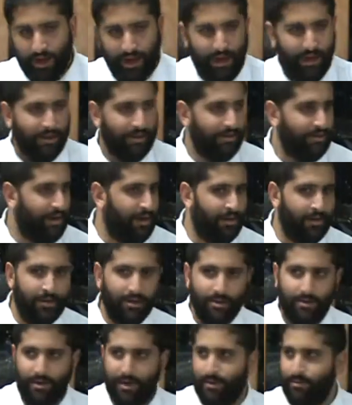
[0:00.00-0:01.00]
I don't
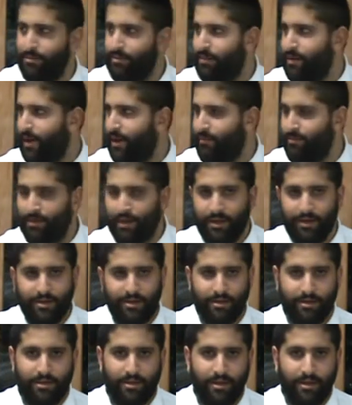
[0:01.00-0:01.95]
know. I'm not.